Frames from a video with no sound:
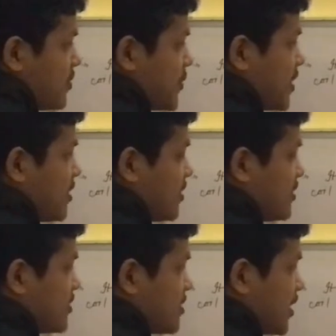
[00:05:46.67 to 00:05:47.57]

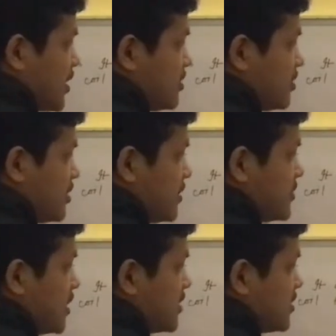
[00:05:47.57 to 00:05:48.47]
Faraday's second law gives
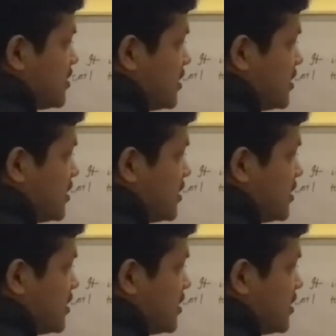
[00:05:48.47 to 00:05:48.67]
that